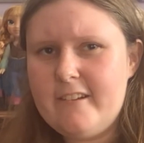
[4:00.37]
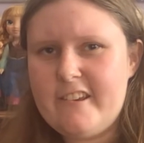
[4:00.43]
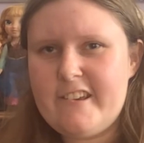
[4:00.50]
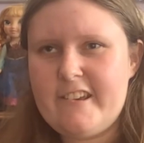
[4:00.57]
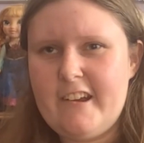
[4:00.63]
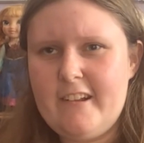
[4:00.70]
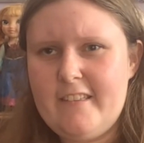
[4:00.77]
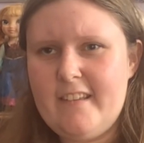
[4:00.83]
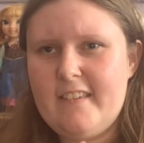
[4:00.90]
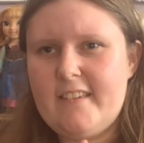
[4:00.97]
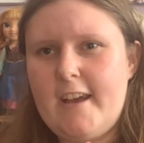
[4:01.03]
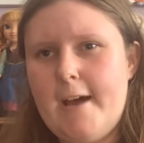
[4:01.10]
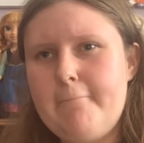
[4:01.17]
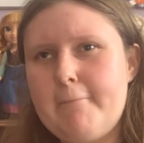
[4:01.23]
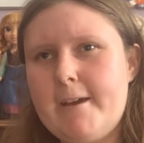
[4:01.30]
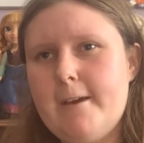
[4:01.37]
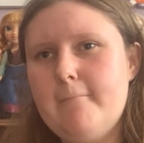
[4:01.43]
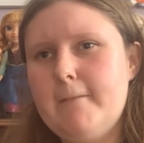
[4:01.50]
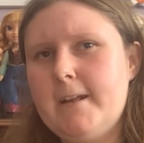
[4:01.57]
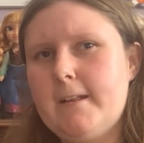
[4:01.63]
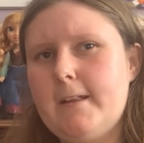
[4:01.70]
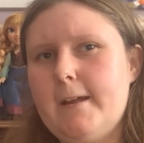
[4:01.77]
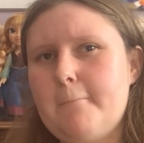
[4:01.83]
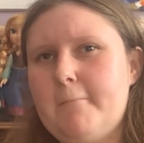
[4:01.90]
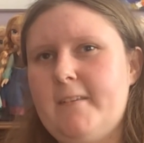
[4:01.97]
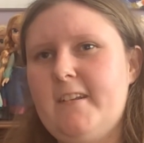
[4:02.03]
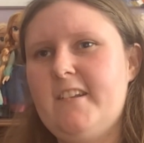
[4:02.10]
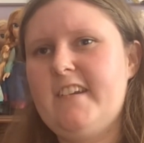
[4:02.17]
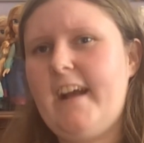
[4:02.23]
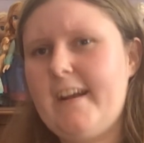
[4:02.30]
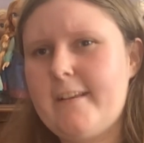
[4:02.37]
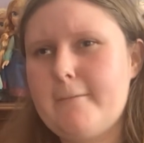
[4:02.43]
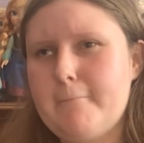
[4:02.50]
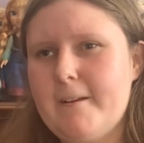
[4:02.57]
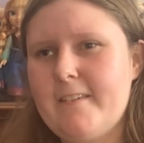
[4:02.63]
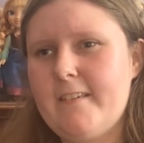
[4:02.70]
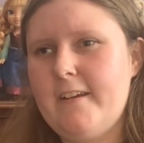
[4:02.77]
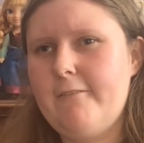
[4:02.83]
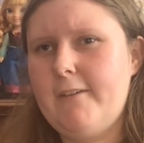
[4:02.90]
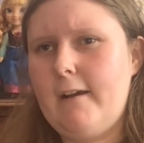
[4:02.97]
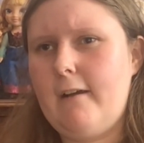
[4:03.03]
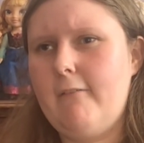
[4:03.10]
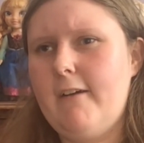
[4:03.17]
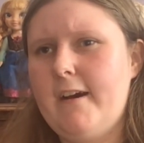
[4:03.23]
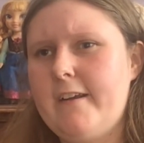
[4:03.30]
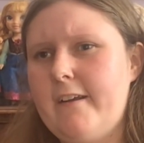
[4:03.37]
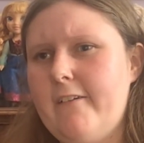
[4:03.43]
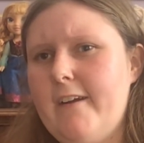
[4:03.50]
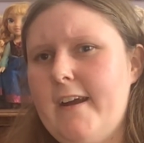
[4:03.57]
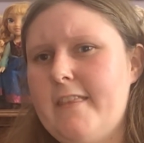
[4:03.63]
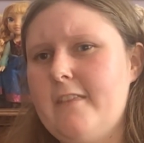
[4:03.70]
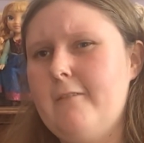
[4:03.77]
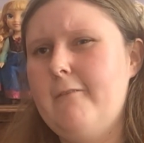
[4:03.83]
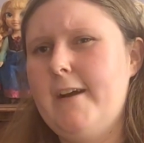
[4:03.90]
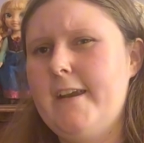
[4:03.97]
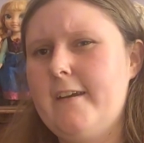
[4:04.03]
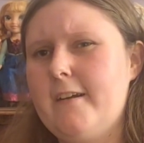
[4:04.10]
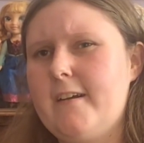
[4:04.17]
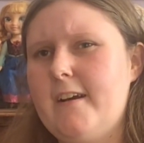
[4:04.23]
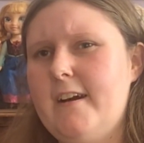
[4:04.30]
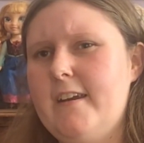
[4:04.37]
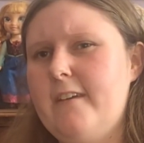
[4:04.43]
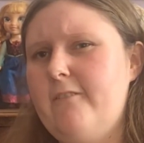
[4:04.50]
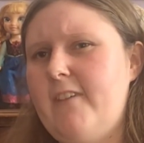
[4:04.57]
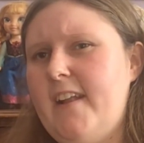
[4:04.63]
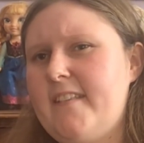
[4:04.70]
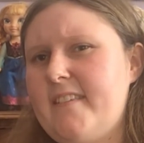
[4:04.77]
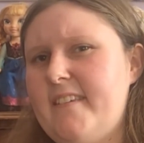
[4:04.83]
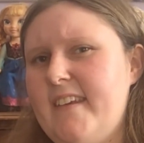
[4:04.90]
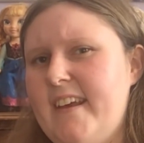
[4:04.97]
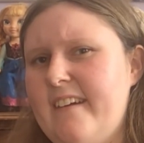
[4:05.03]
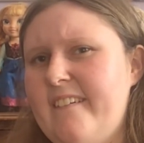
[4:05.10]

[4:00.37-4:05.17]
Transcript: share this upcoming clip to Jack Specific while you're at the WonderCon event too.